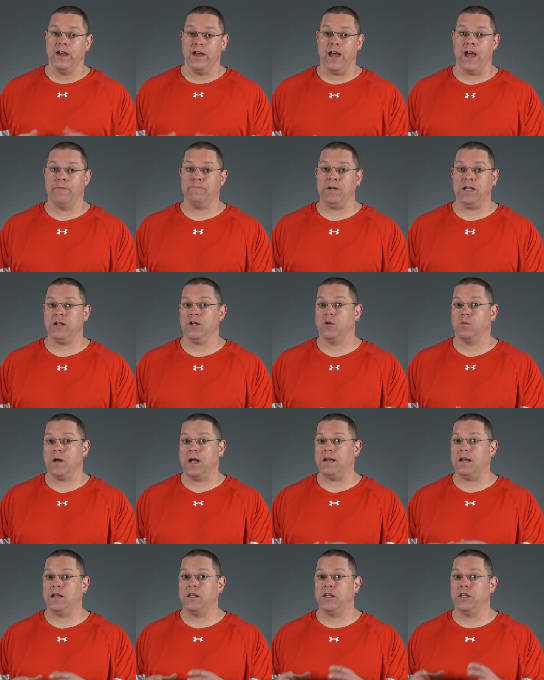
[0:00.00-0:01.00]
have been
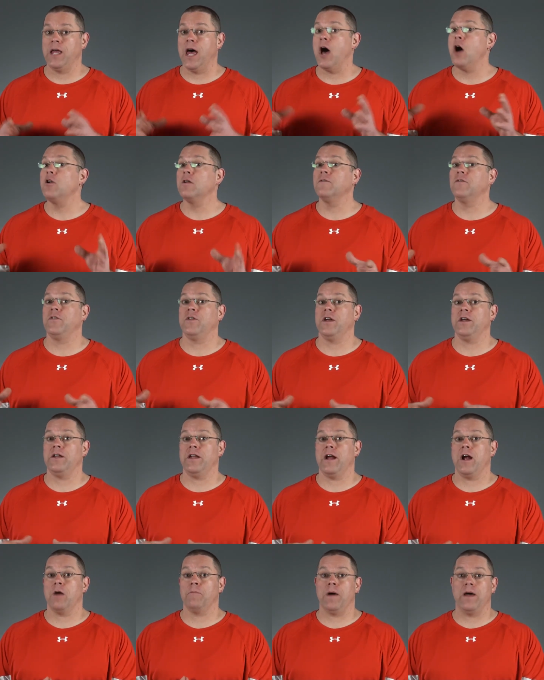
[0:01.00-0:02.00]
created out of
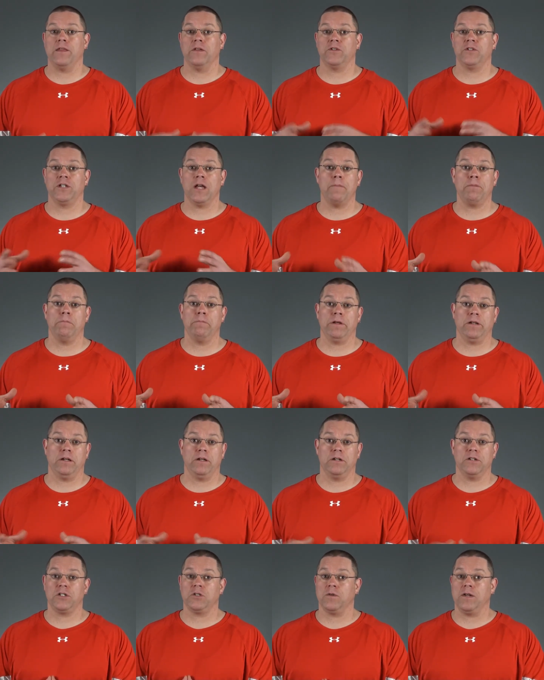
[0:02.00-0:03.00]
thin air by the supplement
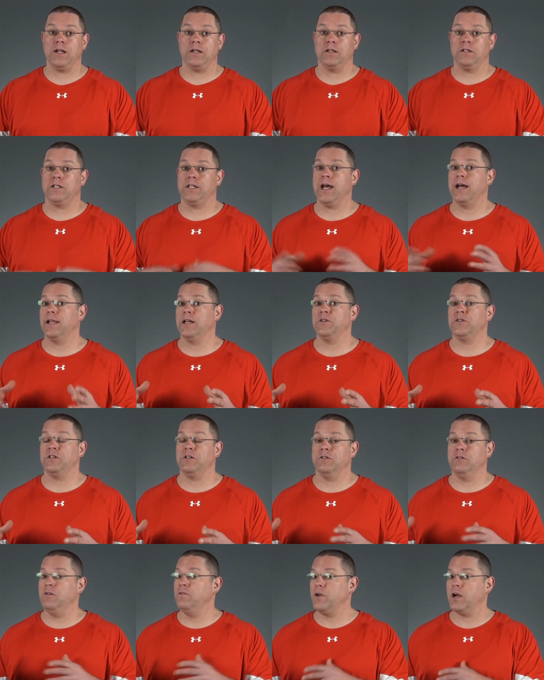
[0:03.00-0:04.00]
industry to sell
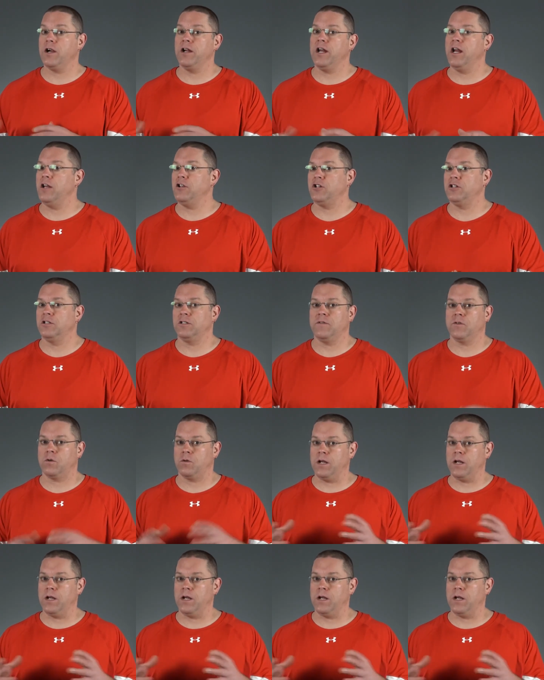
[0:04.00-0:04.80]
us new variations of